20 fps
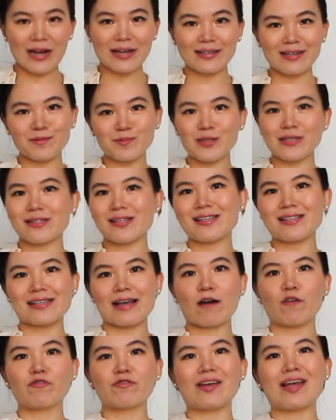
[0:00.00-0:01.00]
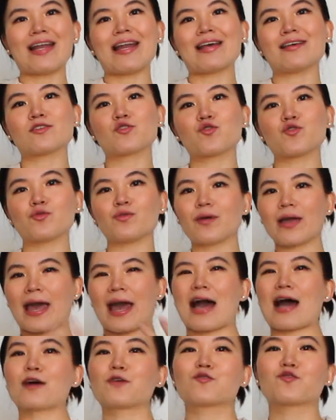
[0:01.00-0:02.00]
I did with this outfit is to
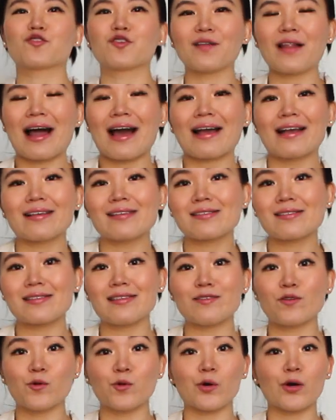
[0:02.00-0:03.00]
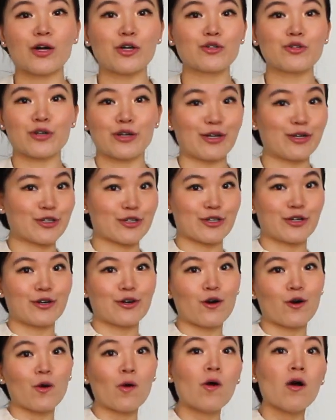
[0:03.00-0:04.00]
casualize your
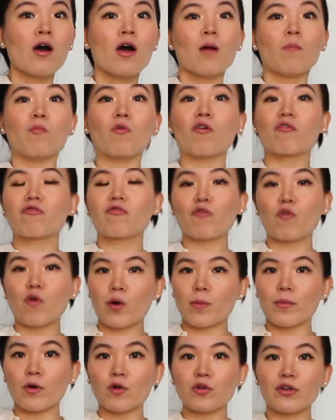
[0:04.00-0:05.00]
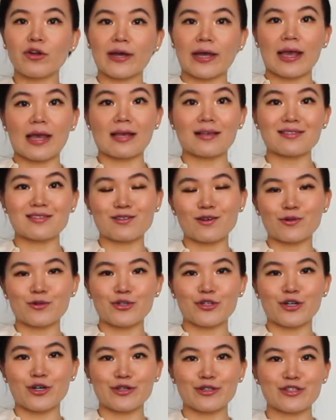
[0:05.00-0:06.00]
traditional, more formal looking silk
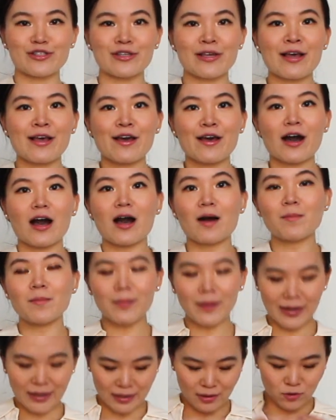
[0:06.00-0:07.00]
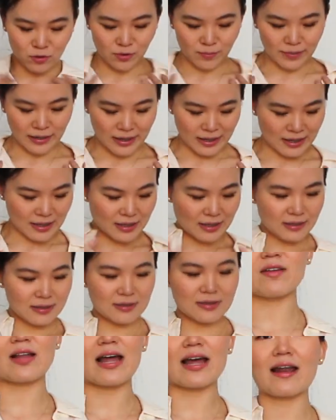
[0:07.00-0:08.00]
shirts. Unbutton your
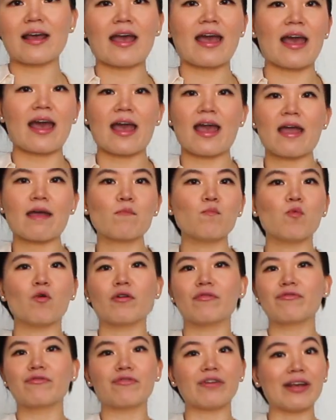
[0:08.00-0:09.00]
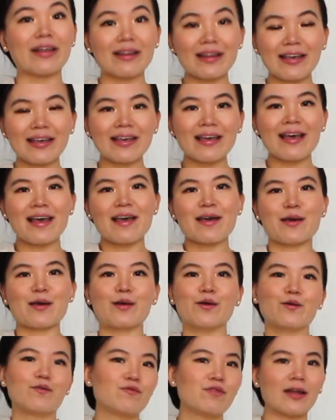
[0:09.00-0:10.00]
buttons, let it hang more freely.
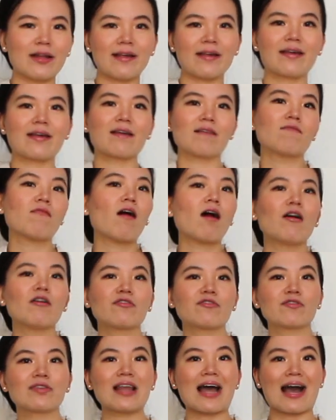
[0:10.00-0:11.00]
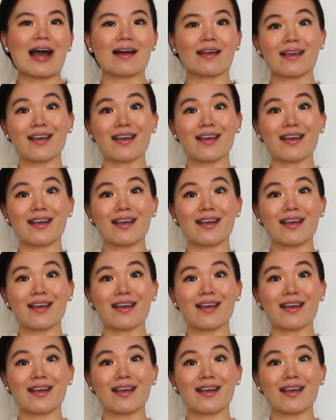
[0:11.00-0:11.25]
It'll really give off that